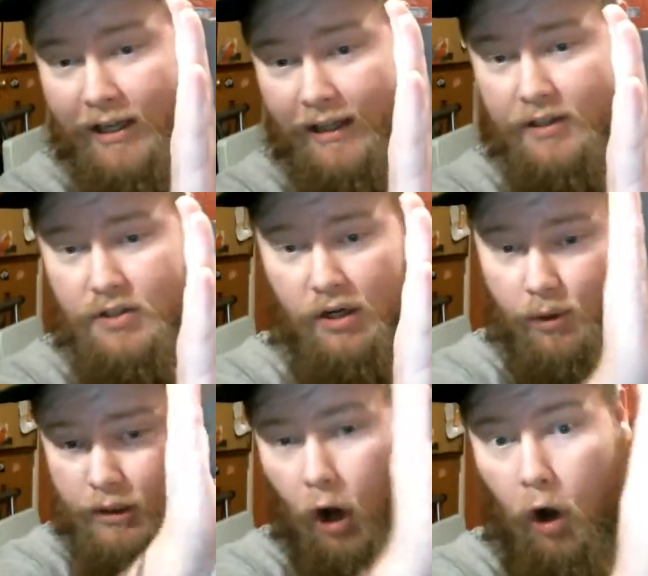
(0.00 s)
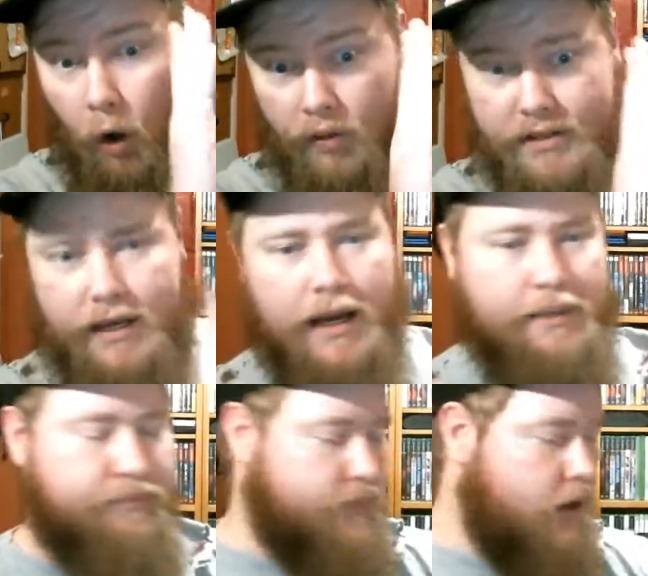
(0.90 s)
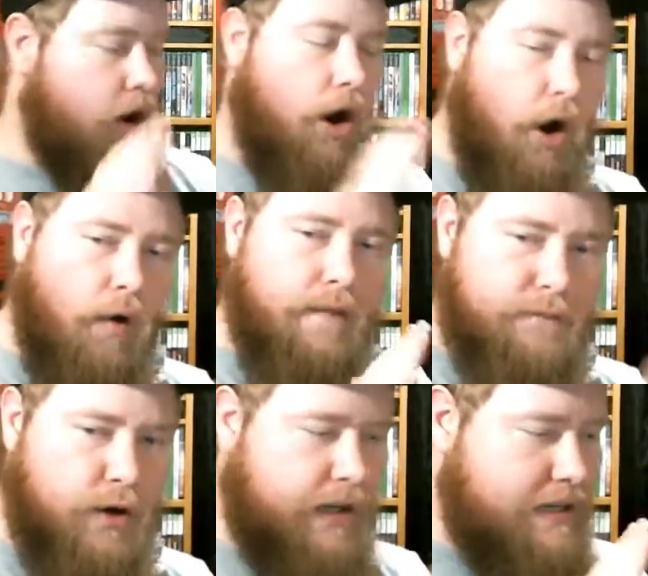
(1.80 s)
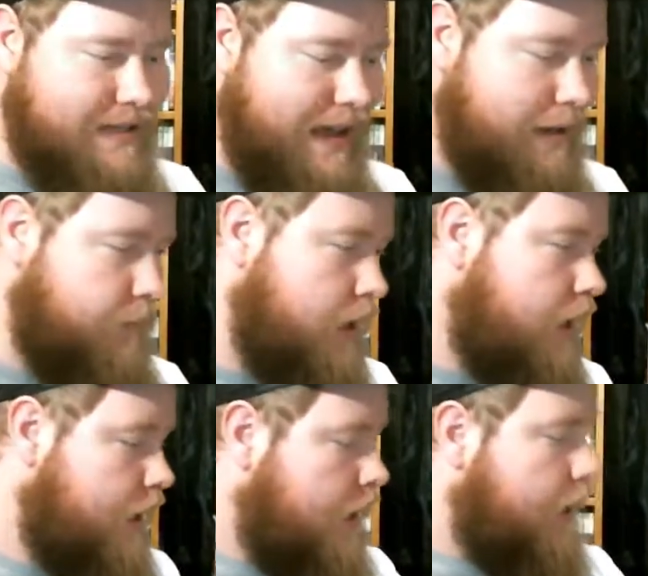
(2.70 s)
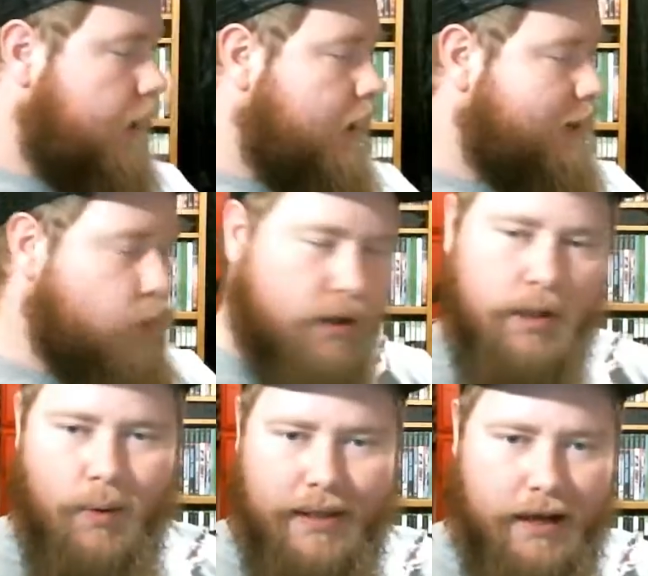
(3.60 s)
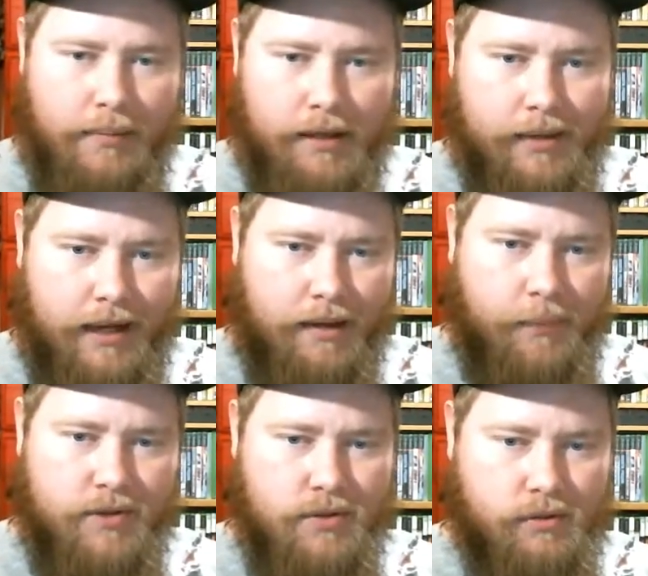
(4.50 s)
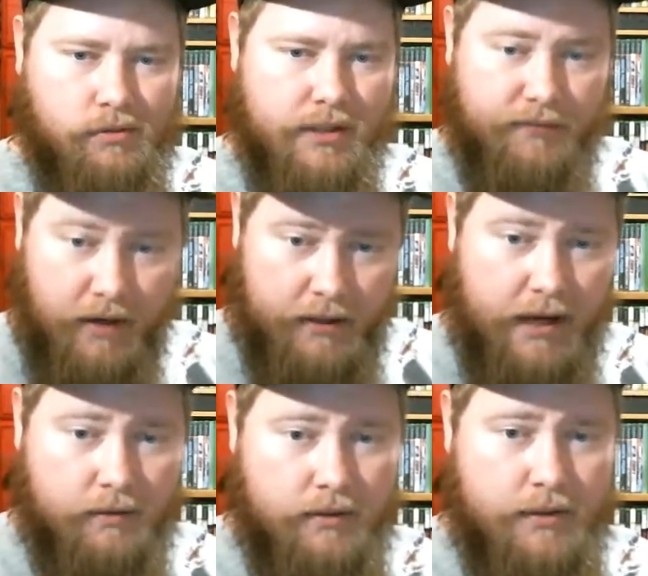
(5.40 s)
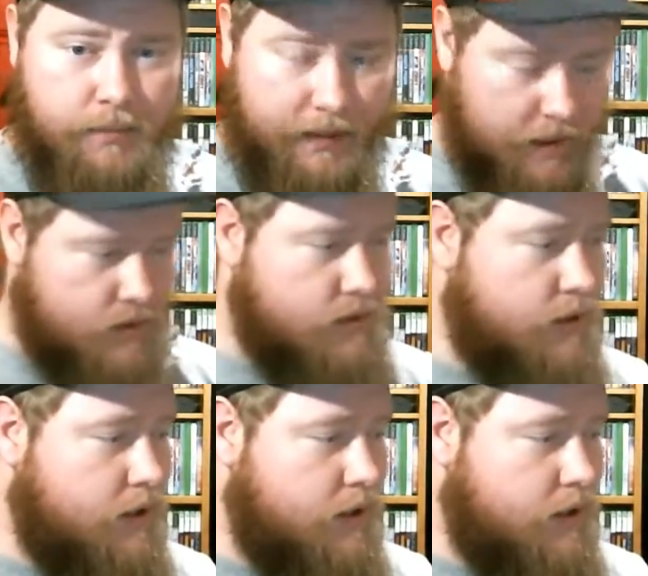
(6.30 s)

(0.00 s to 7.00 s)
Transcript: this artwork all the time. All the freaking time. And wondering why the hell Mega Man had a pistol, which I found out. It's because